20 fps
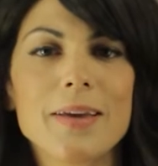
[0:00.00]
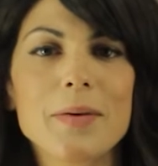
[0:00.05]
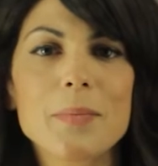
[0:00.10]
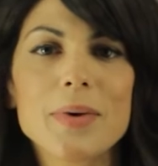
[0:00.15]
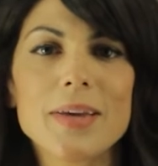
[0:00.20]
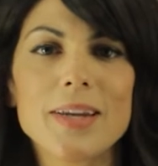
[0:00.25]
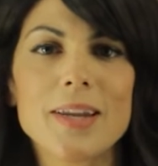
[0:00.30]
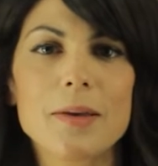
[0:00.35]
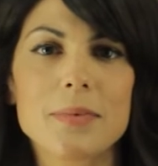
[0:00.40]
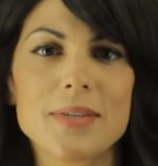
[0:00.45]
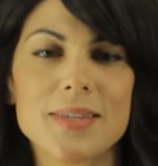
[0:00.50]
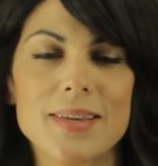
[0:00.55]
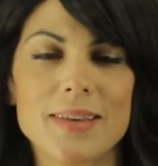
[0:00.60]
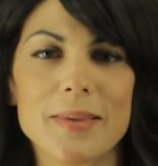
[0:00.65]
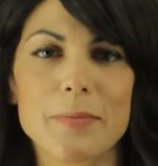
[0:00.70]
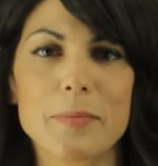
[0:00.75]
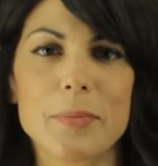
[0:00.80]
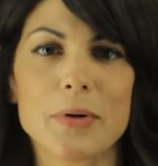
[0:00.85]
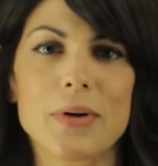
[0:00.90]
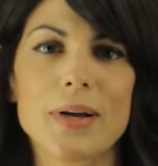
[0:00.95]
my name is
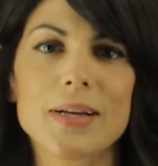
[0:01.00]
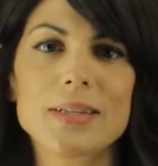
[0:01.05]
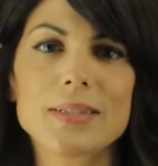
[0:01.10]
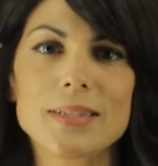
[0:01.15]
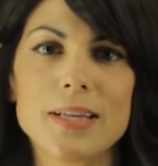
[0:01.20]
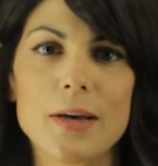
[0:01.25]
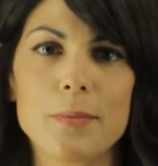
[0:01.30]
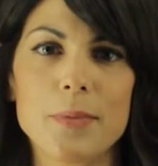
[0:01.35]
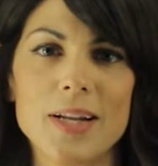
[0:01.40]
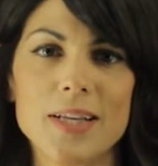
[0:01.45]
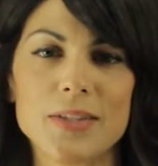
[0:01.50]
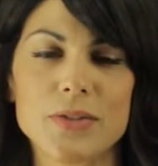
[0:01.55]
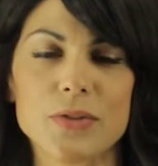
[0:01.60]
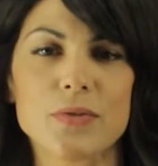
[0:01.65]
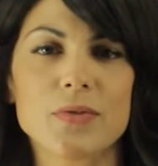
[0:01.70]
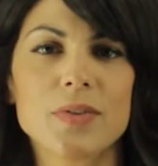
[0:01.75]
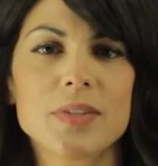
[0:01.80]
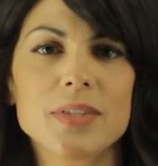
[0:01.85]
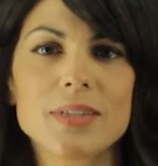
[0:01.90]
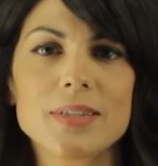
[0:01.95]
Eylene Pirez. I'm an
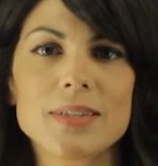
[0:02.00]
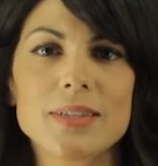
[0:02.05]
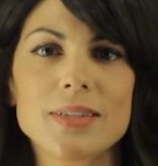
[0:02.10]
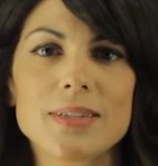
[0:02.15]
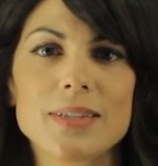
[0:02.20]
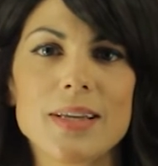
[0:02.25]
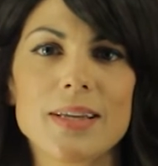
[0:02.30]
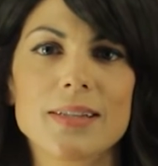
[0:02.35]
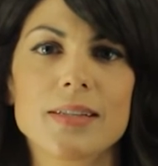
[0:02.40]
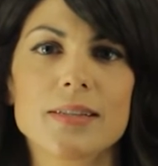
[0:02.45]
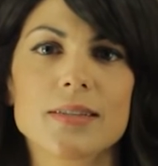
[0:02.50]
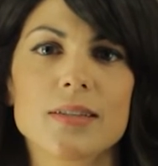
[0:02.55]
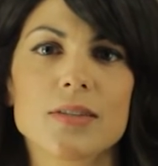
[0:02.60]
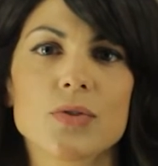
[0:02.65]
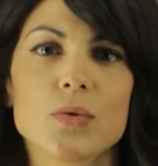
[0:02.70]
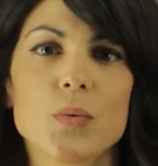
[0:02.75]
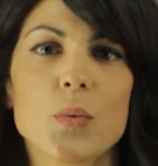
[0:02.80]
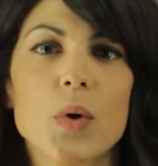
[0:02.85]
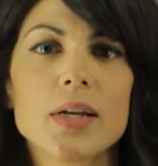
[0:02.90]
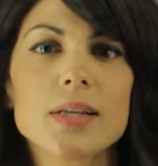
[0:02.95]
astrophysicist, and this
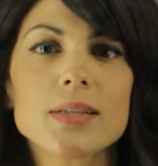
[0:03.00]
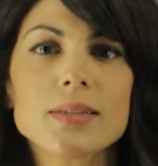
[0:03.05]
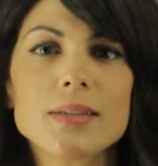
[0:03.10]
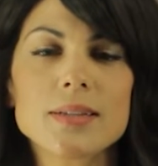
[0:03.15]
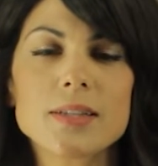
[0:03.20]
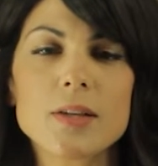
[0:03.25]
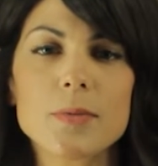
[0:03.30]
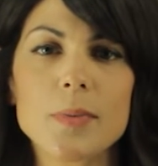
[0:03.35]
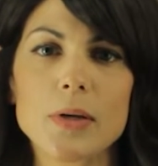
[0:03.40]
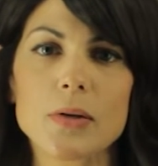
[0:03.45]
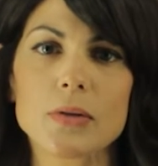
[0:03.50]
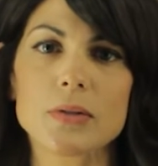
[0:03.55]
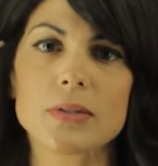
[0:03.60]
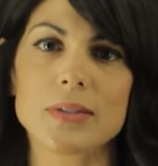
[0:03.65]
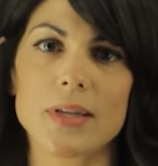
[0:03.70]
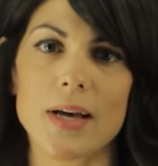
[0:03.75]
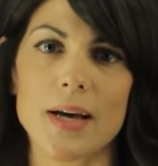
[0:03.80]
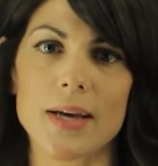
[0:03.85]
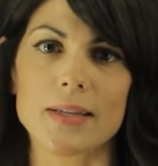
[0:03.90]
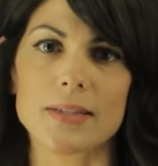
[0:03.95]
is what is the typical
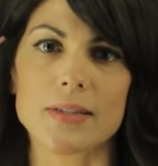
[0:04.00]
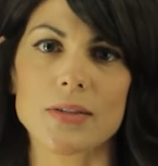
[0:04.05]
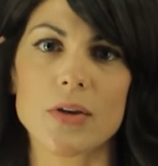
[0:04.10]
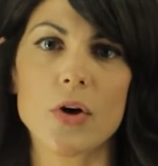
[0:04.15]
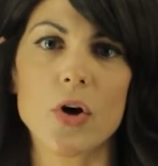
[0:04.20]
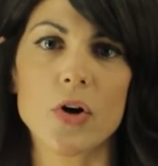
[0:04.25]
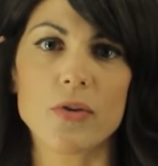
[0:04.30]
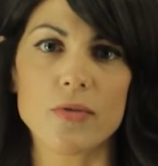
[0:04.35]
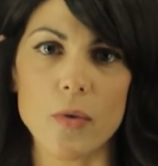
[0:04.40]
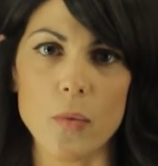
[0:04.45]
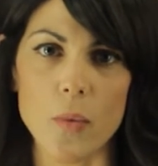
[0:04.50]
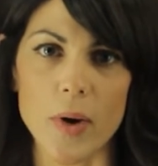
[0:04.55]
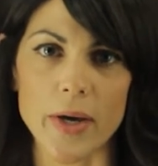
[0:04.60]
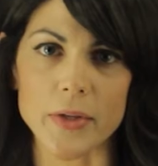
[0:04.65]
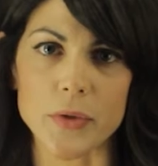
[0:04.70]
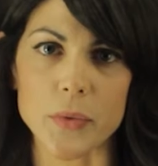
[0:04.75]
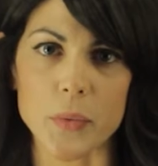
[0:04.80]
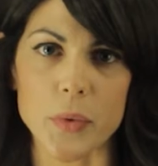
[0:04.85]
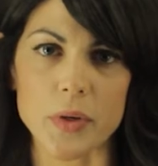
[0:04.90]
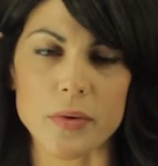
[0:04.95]
size of a
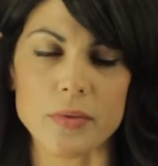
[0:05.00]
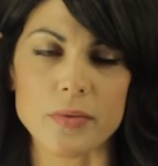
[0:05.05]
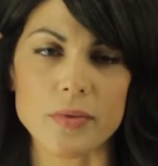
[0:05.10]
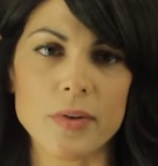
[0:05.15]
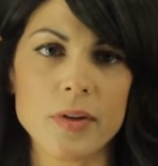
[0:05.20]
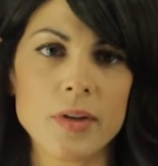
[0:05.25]
white dwarf.